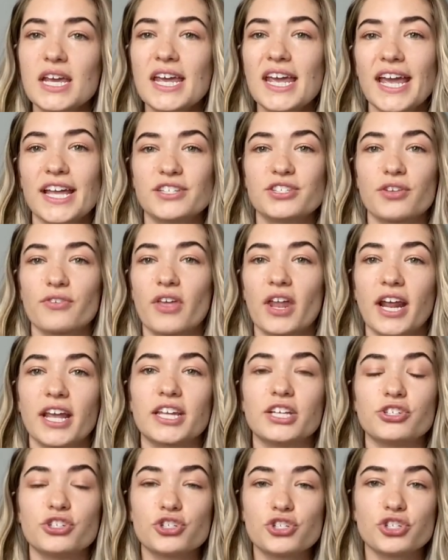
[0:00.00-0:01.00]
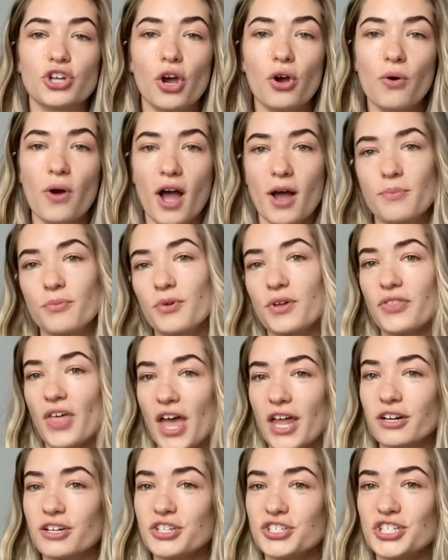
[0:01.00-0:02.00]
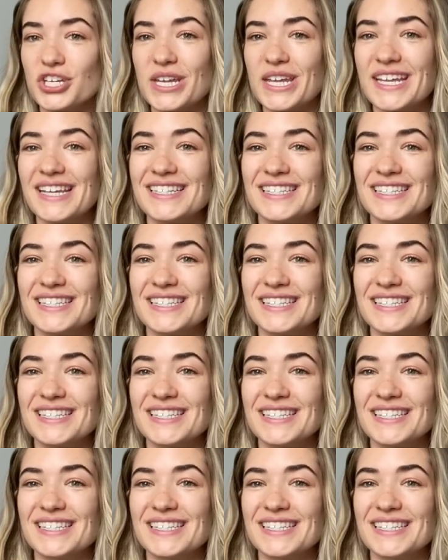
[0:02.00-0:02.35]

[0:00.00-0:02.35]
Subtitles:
and so that I can show up with energy